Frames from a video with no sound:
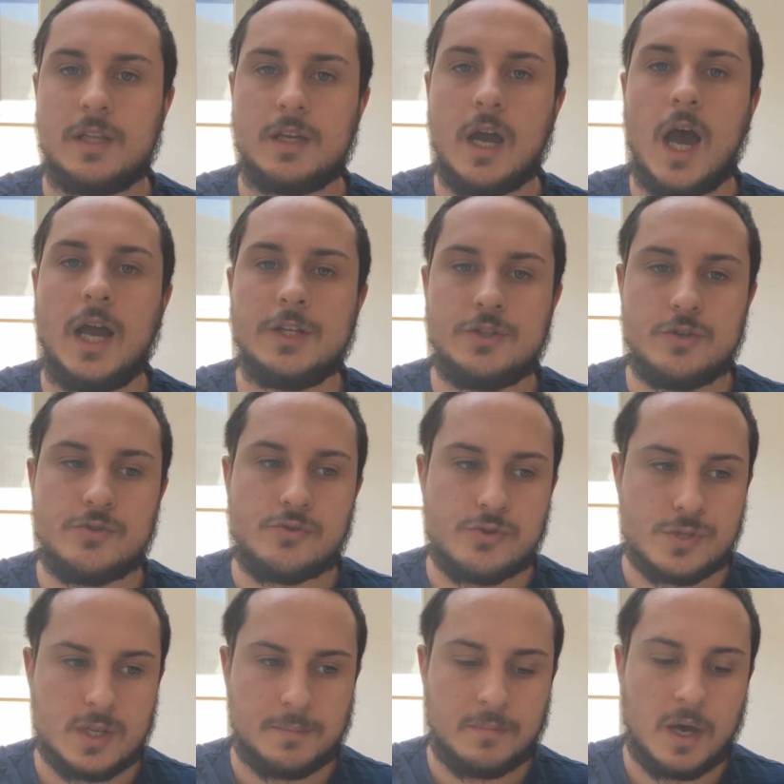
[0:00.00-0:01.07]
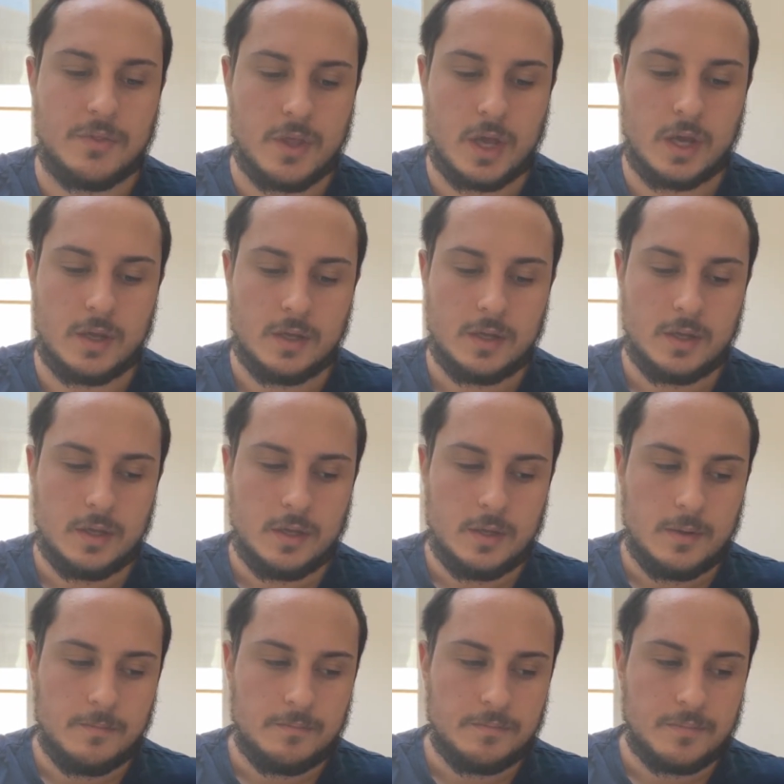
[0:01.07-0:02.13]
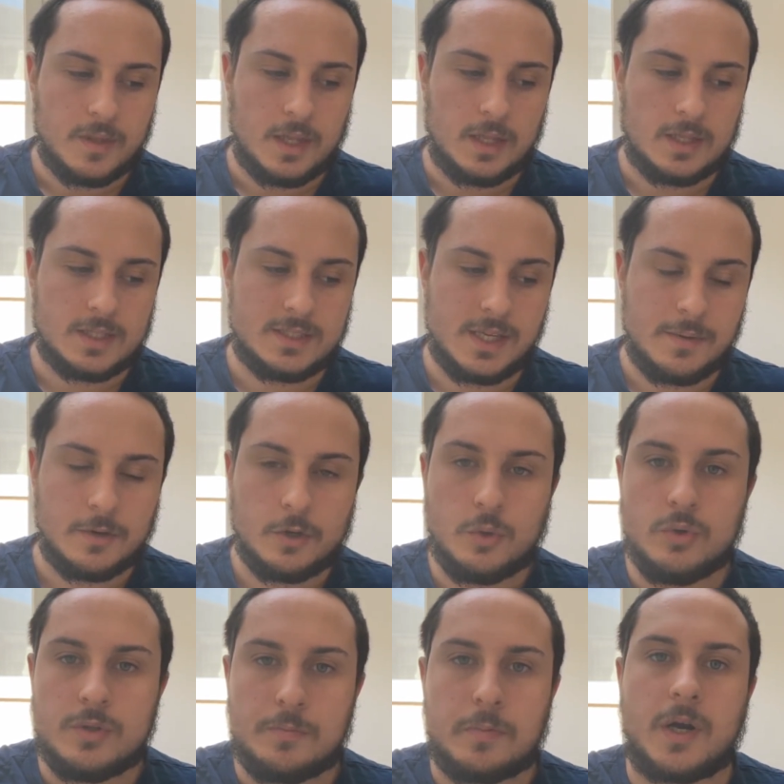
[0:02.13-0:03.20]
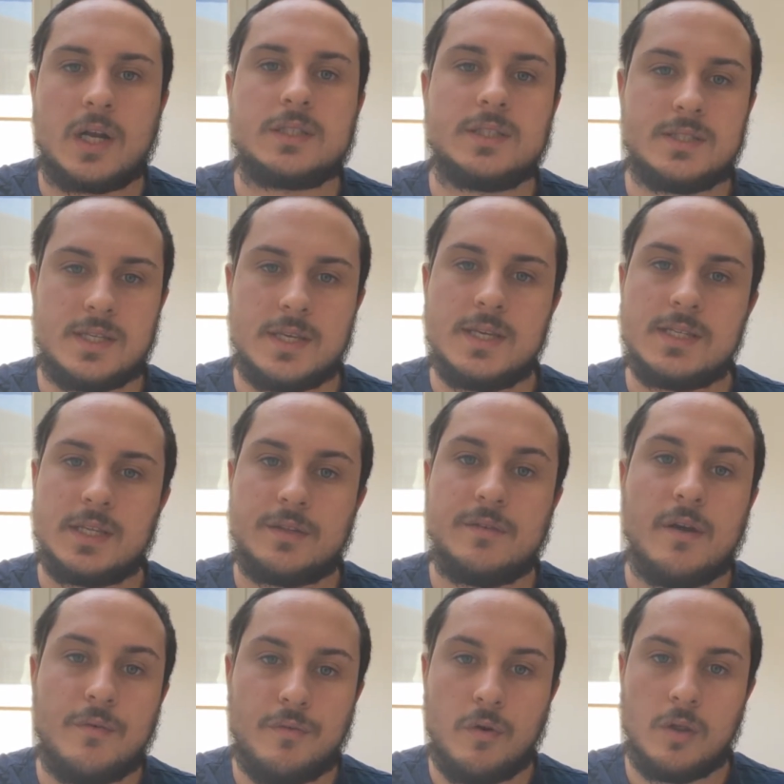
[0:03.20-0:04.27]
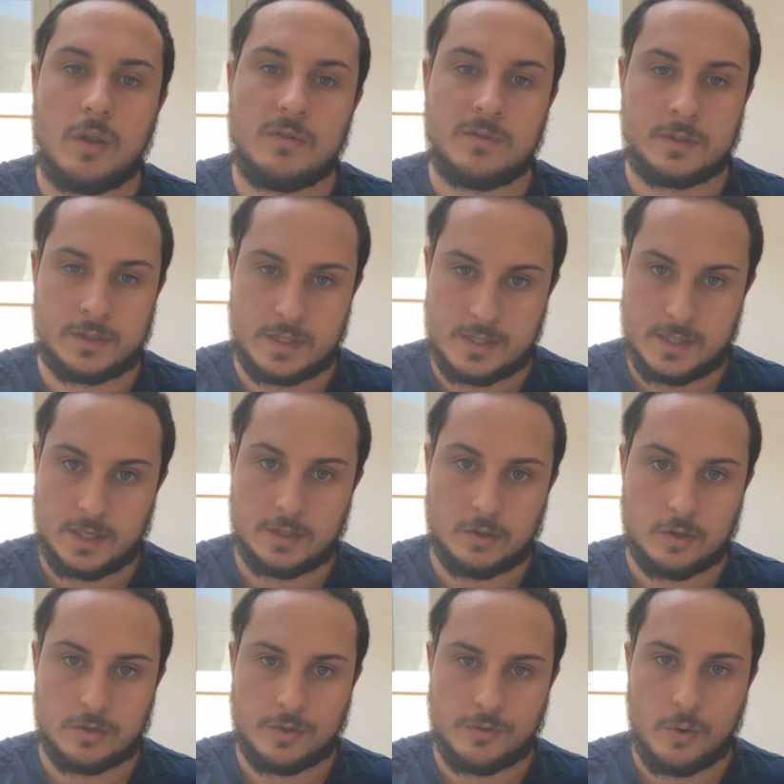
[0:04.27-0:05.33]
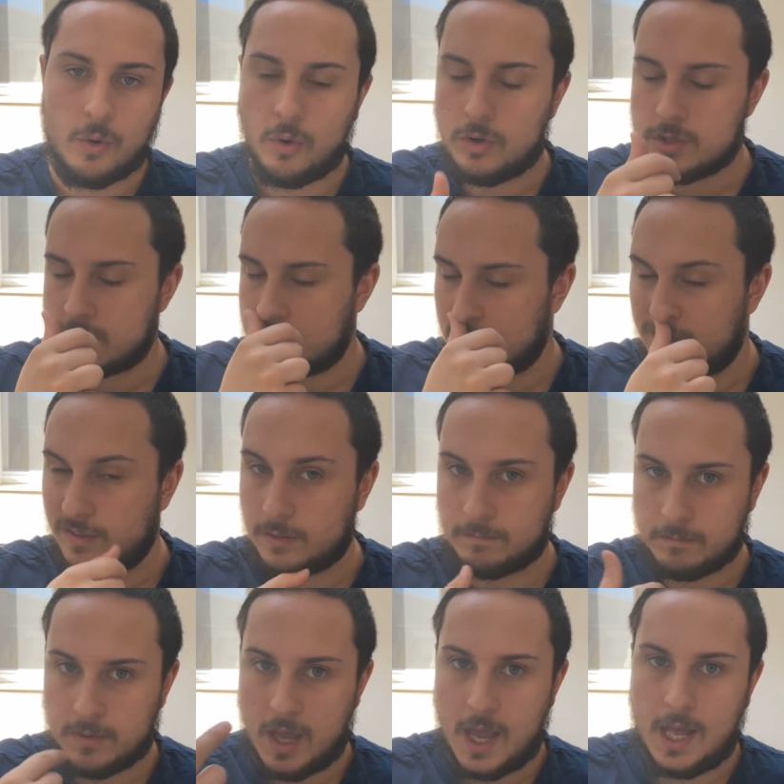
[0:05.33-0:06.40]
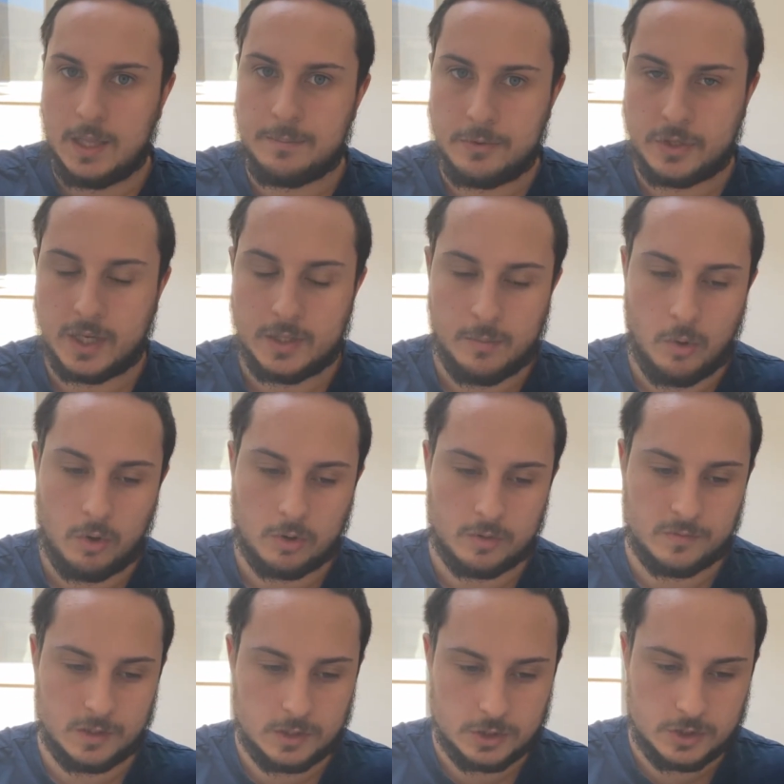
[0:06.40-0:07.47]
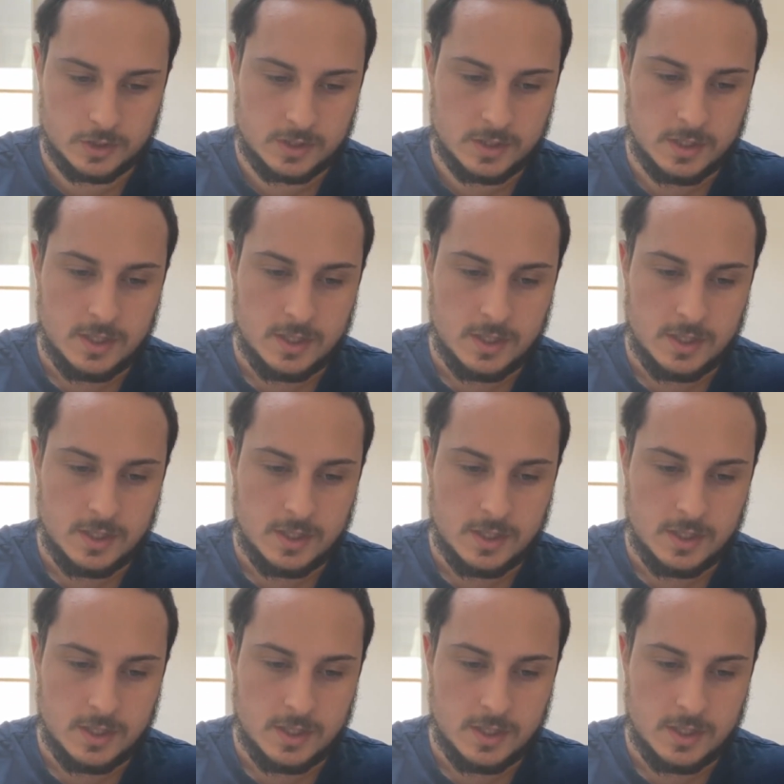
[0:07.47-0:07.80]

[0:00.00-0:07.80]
guide you through some other, let's say, good practices that you are following inside Contenthorse that will help you get more conversions.